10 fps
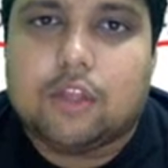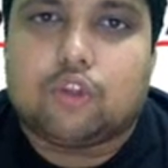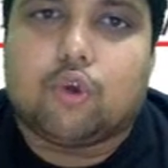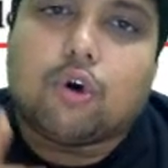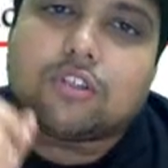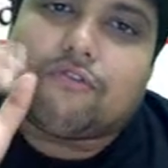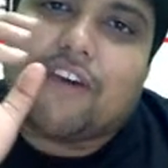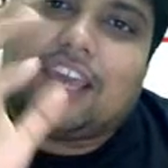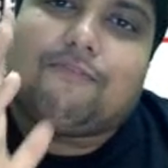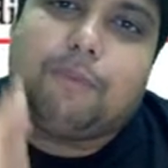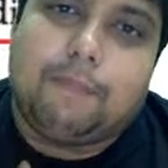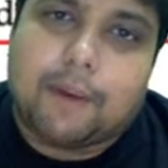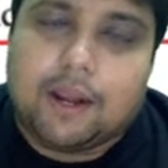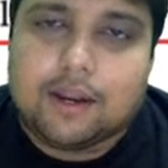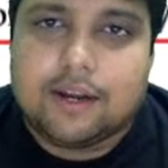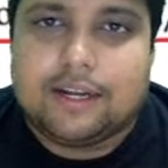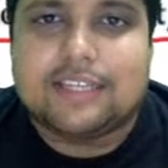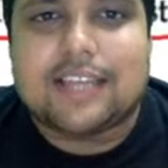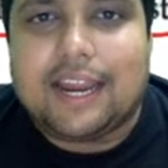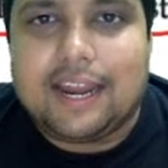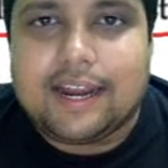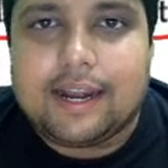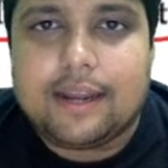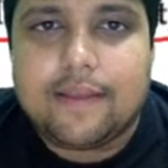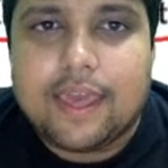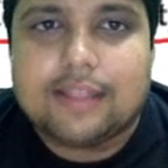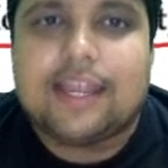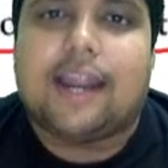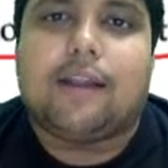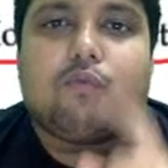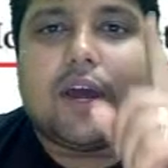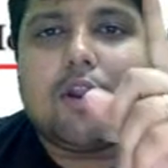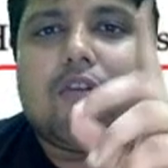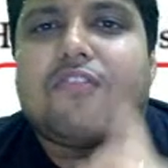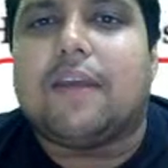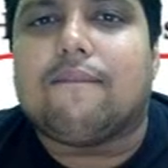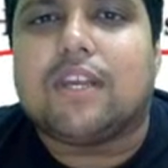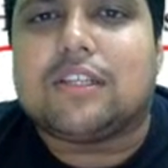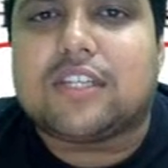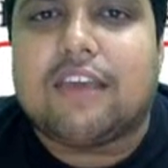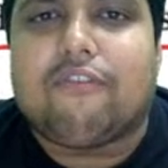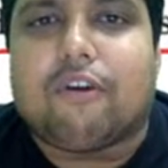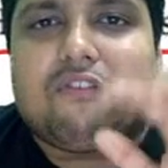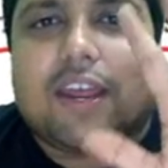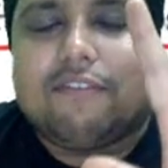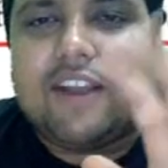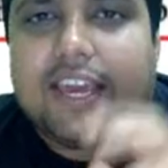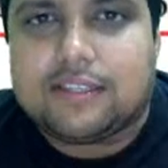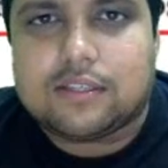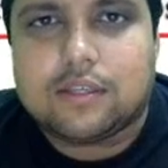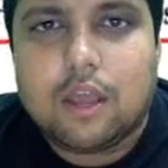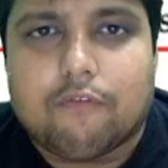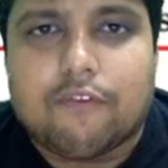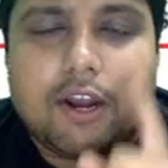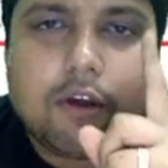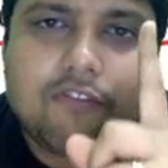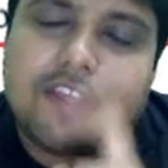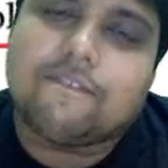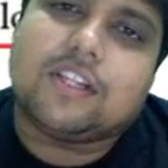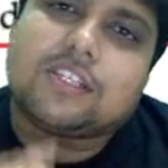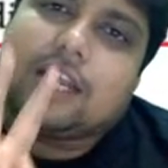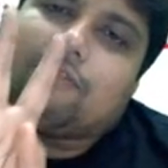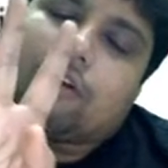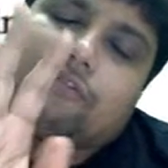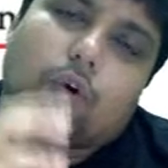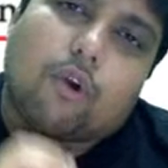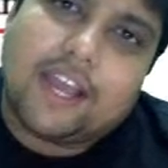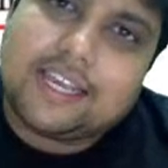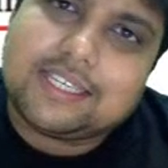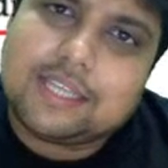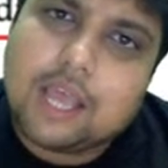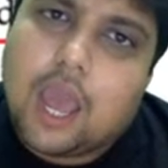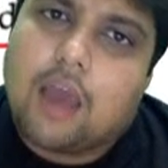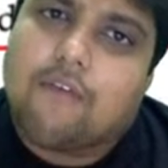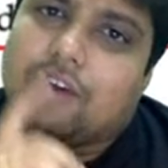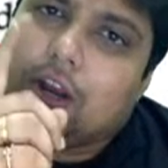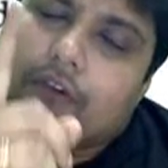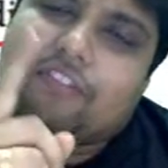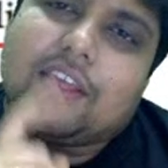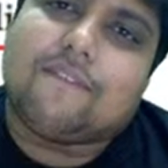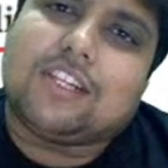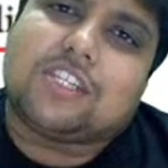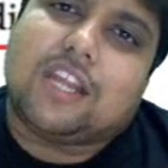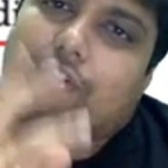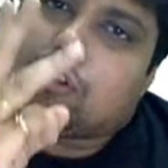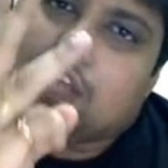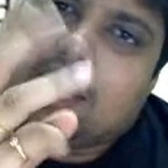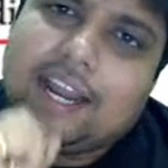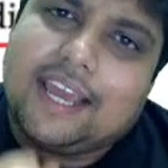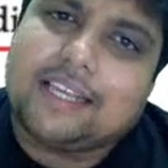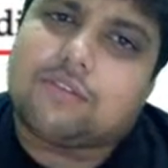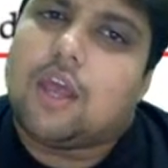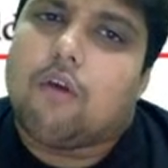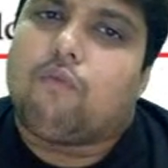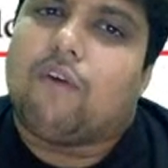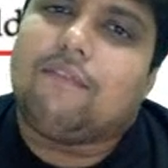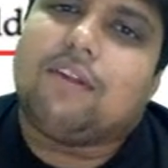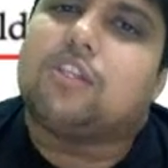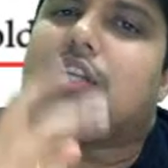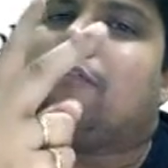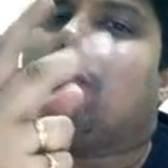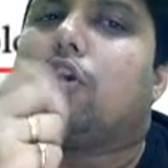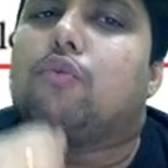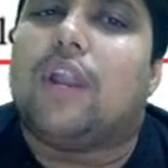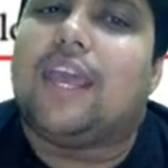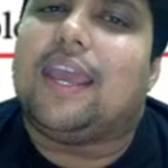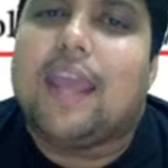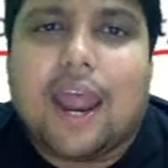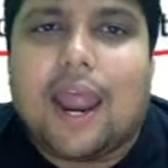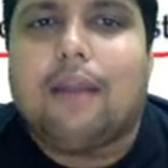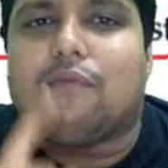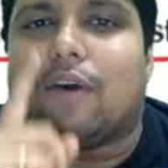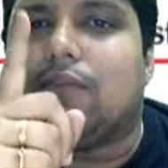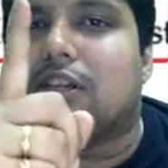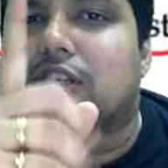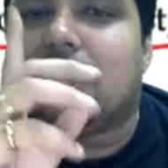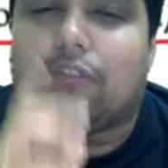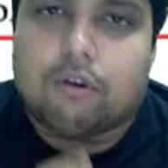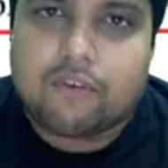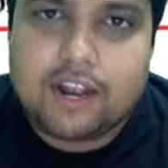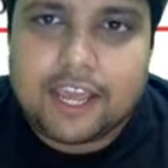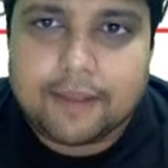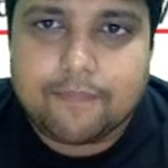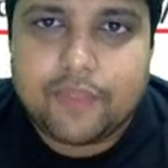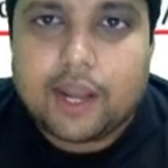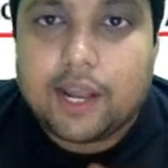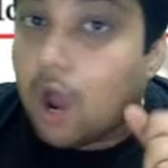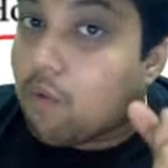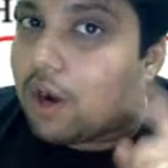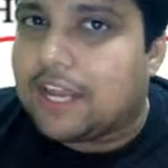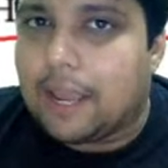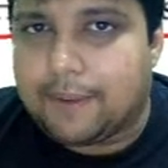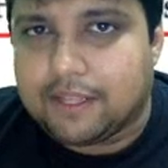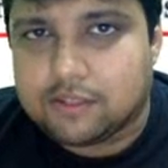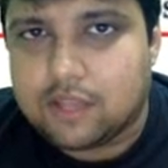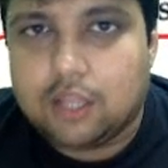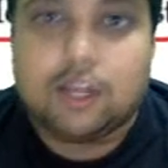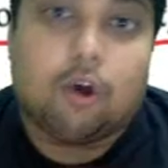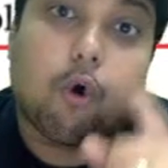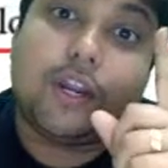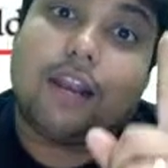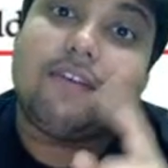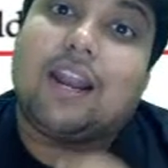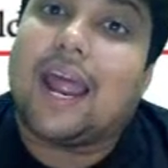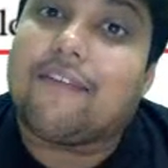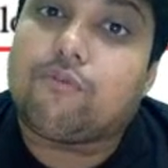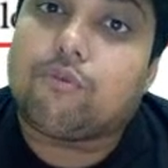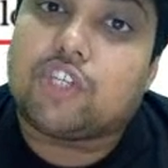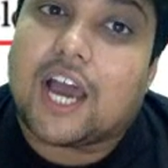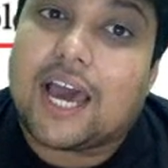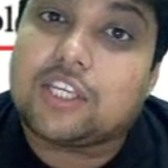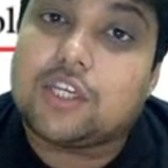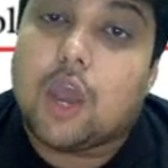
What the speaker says: those 5 people decided that one of them will stay for 5 days, one of them will stay for 4 days, one of them will stay for 3 days, one will stay for 2 days and one will stay for 1 day. Now what happens? The hotel will have to charge